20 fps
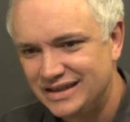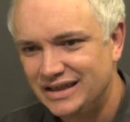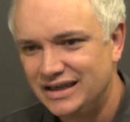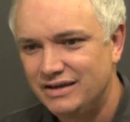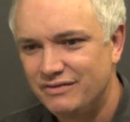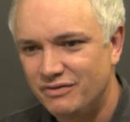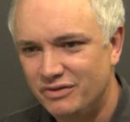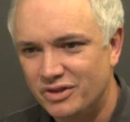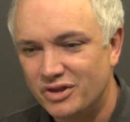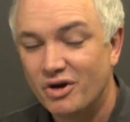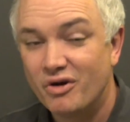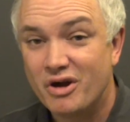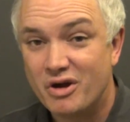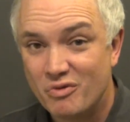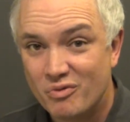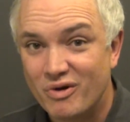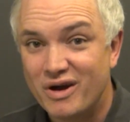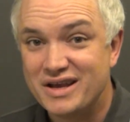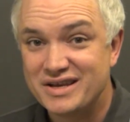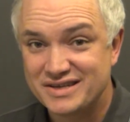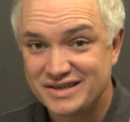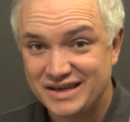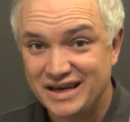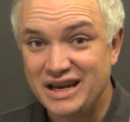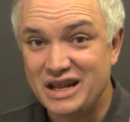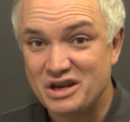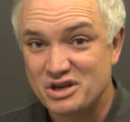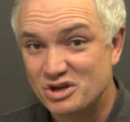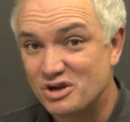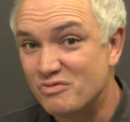even though he was
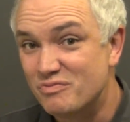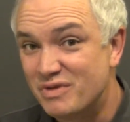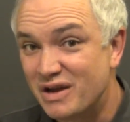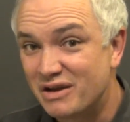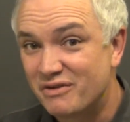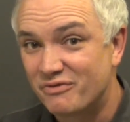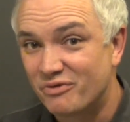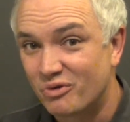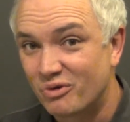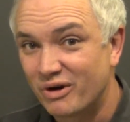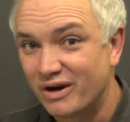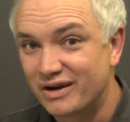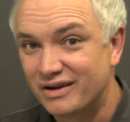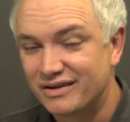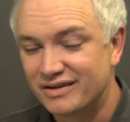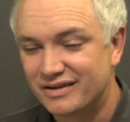getting too big for it.